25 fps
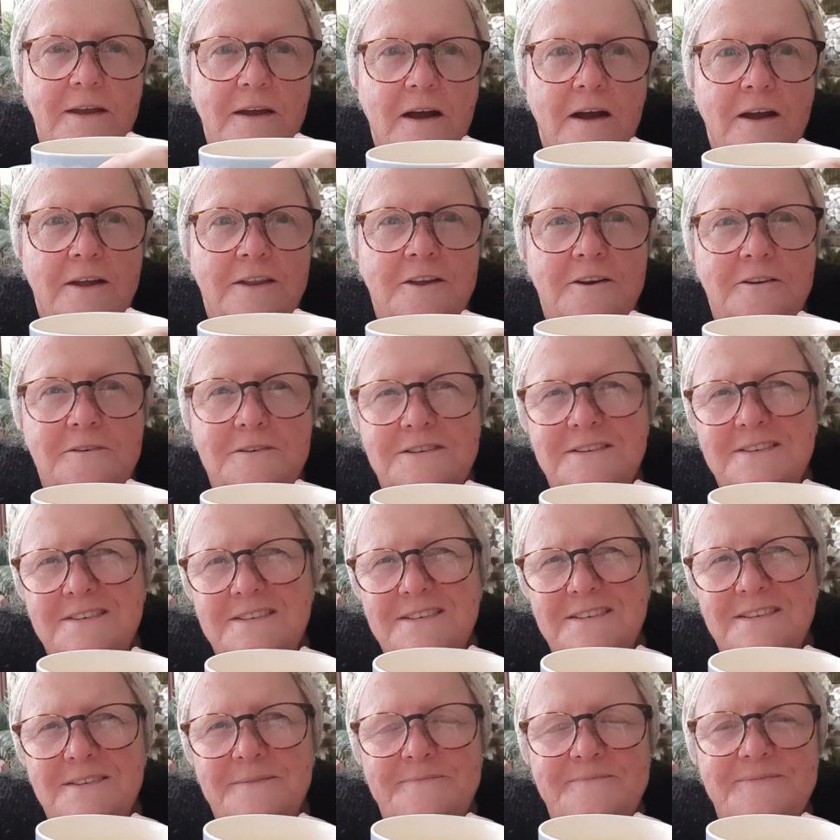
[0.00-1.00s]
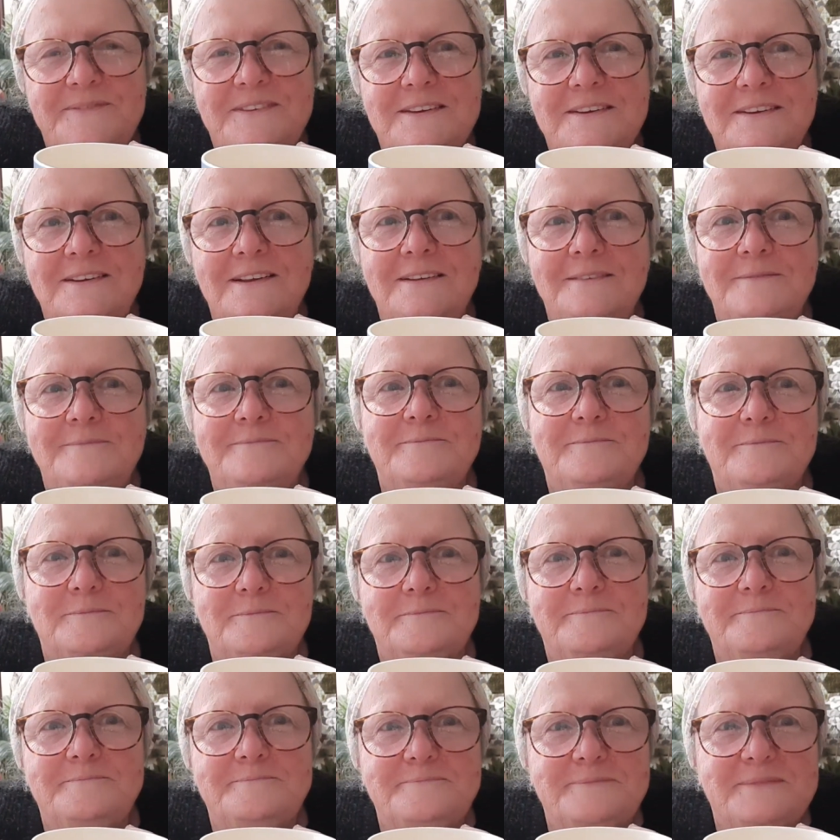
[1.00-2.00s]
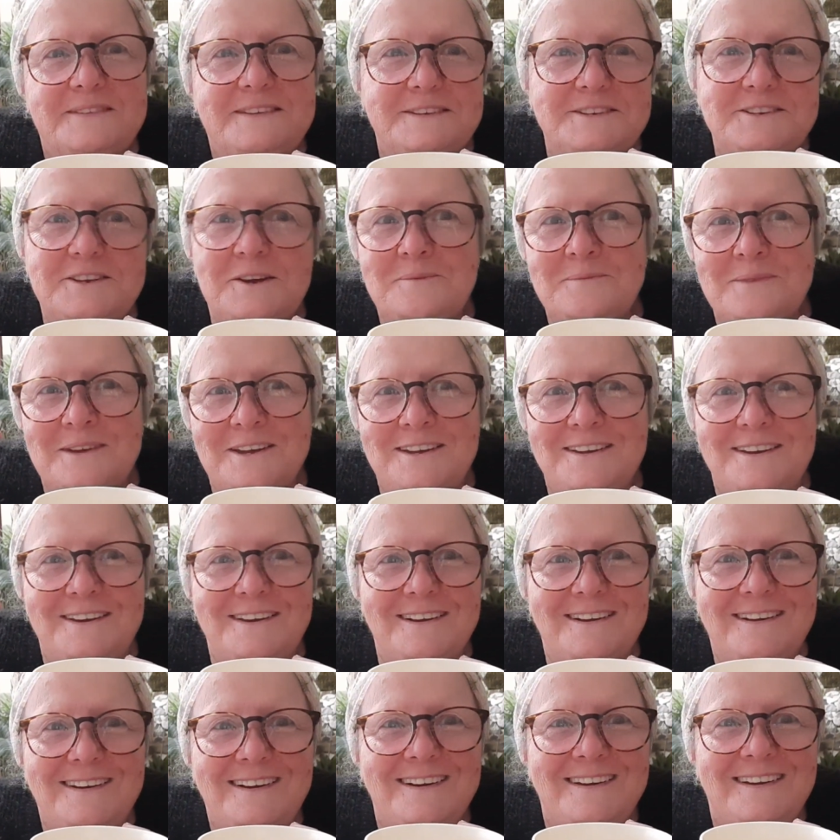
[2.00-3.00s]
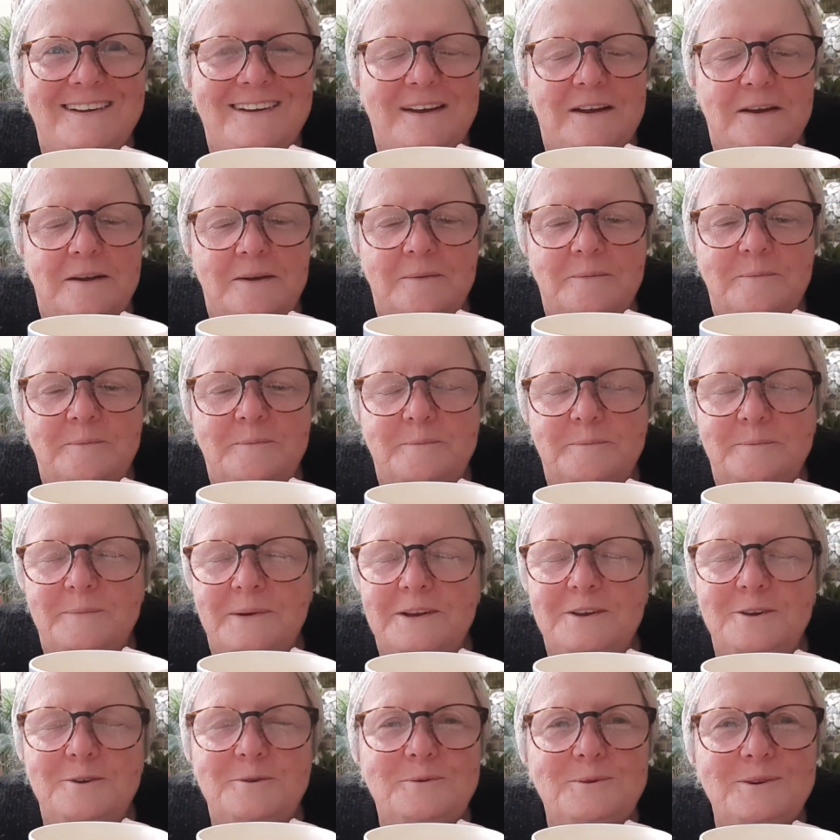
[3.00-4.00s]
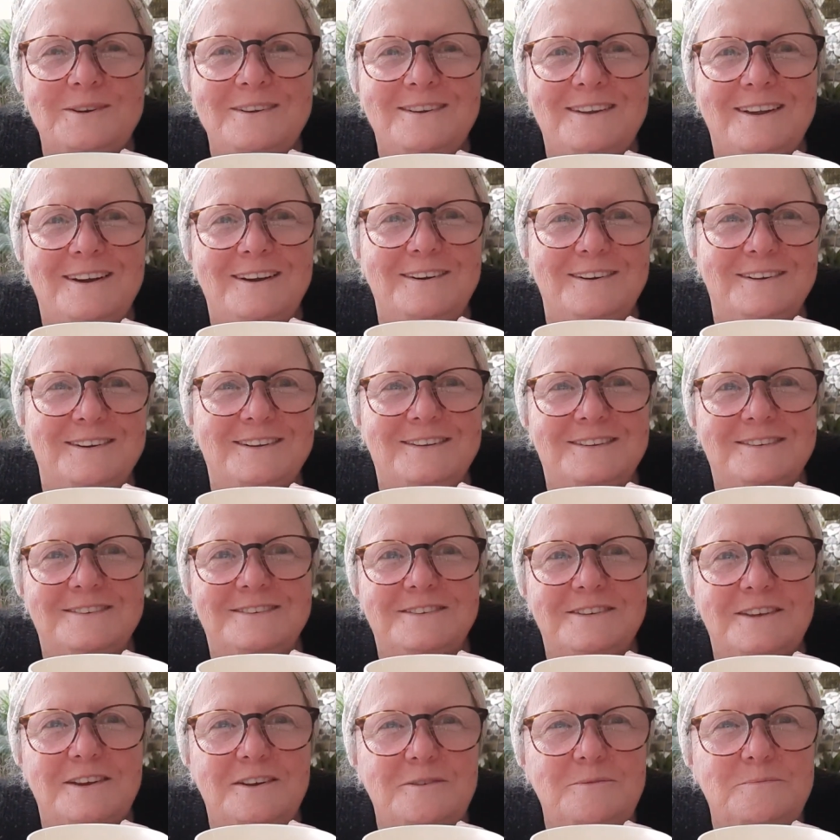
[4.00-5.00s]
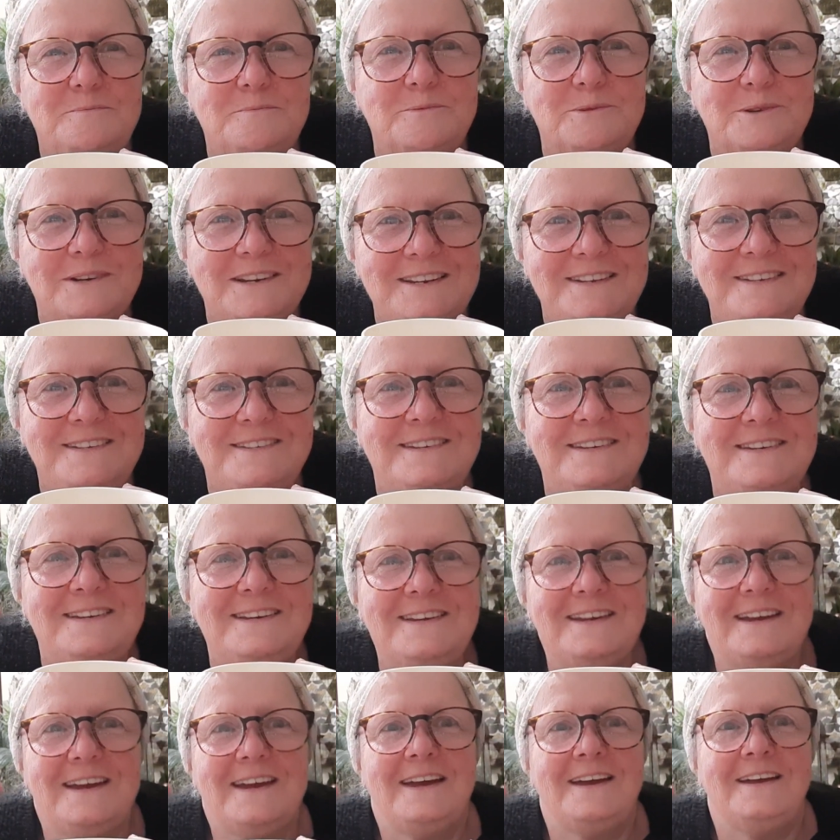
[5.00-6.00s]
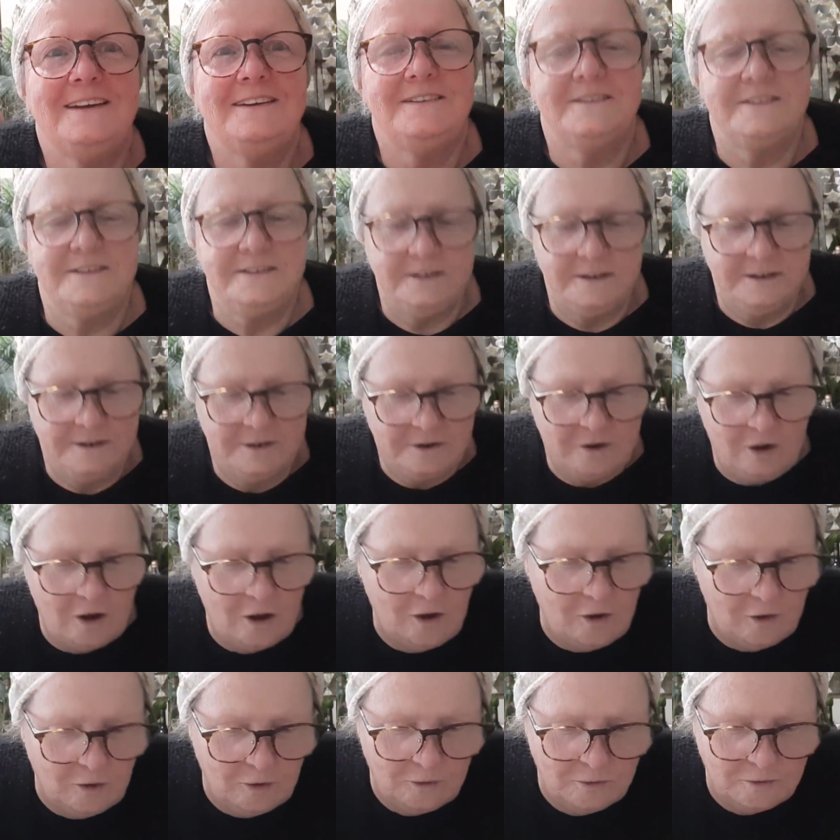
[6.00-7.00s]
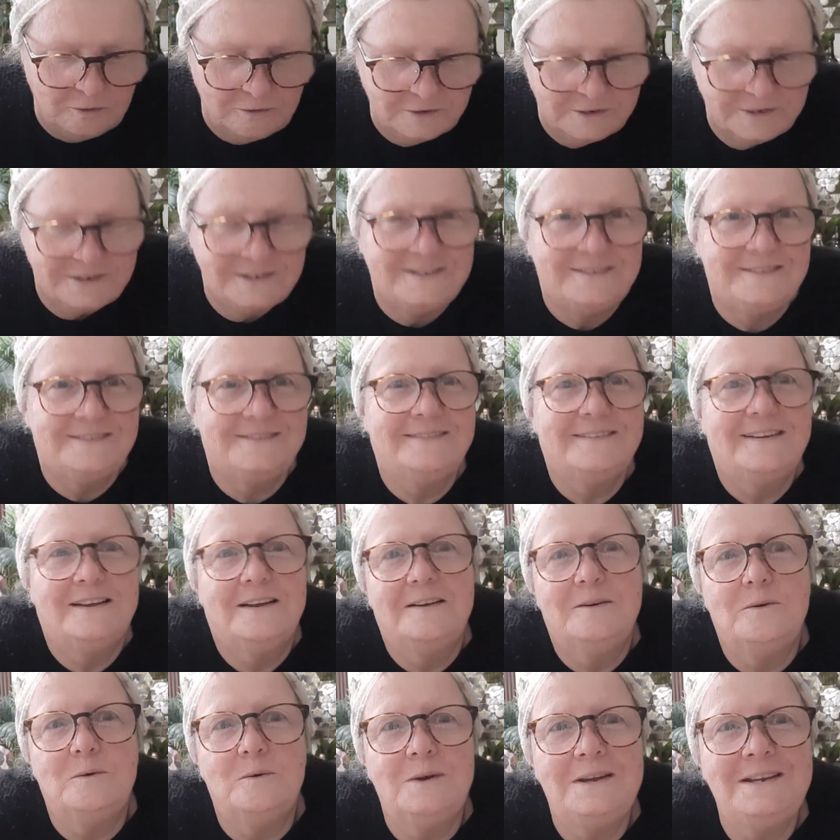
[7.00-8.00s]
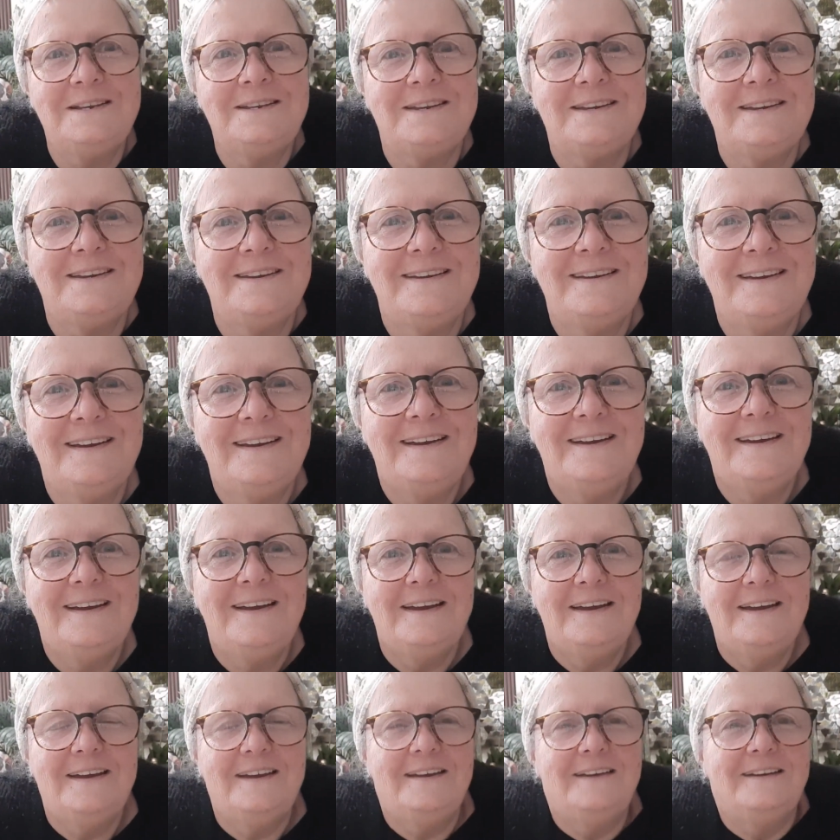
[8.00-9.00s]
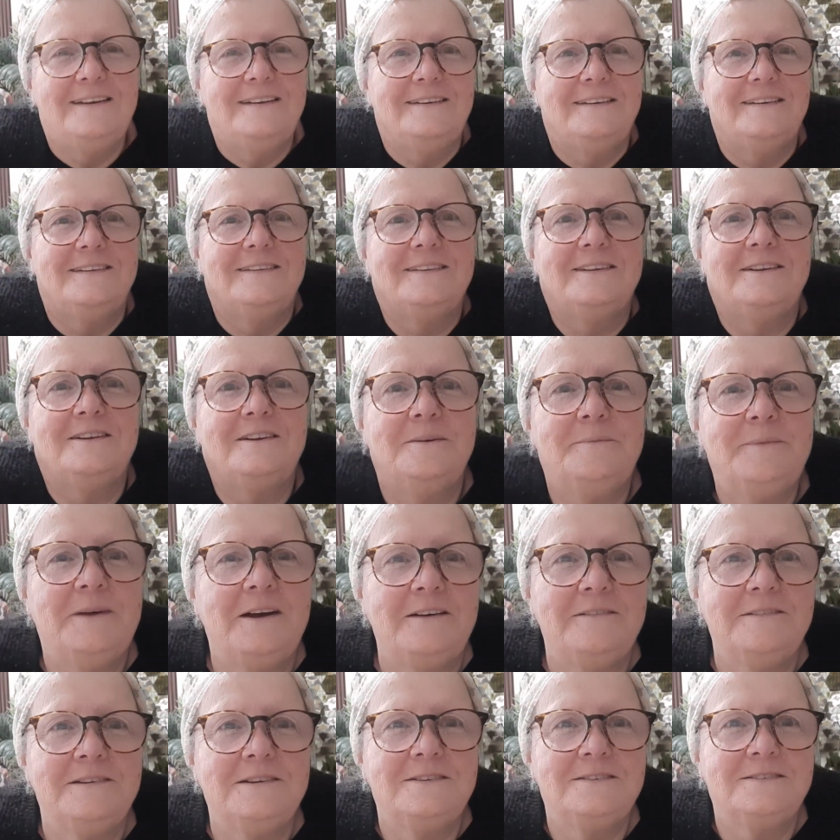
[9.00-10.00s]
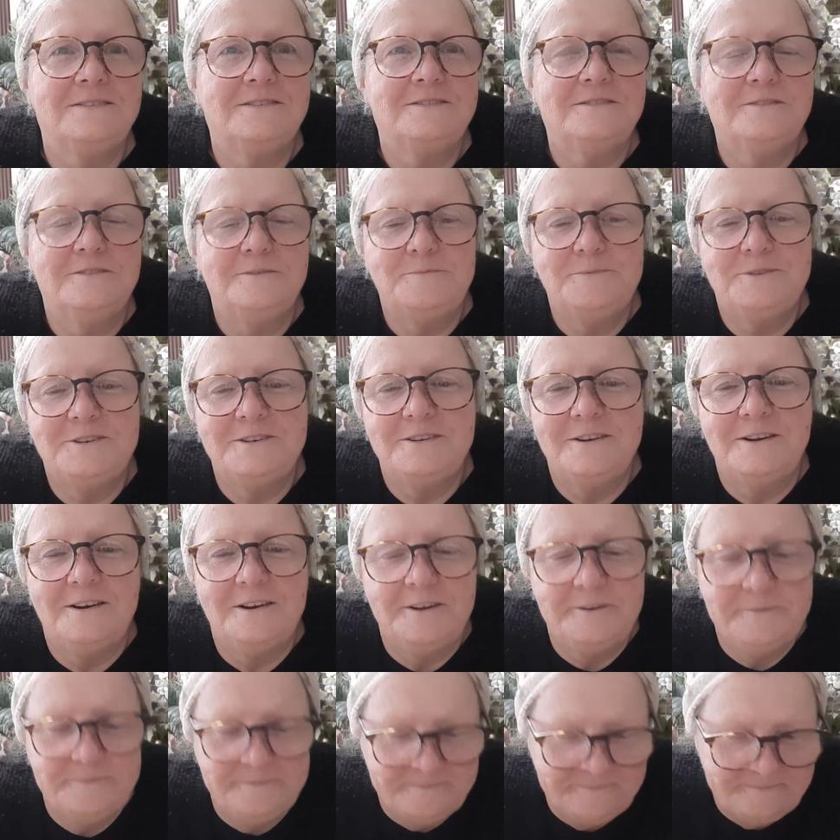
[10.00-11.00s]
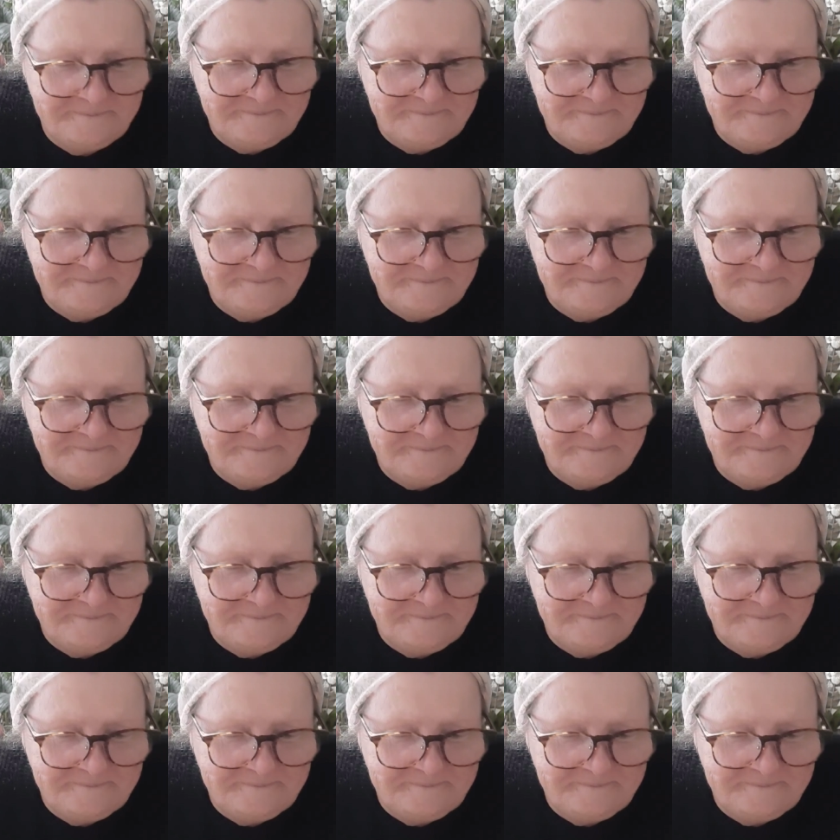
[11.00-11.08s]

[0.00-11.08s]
I know it's summer here, but you wouldn't know it. It's so breezy and cold and windy that I'm having soup tonight.